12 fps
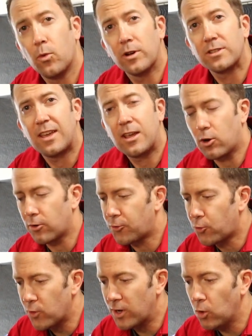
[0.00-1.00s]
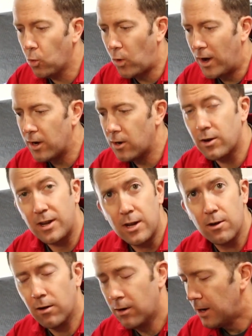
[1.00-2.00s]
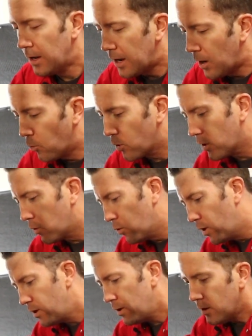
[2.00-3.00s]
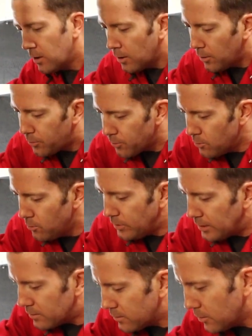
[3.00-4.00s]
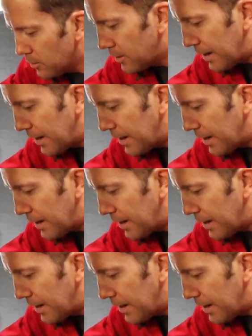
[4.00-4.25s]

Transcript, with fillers: we want to take our trigger wire here, and we're going to run it through these little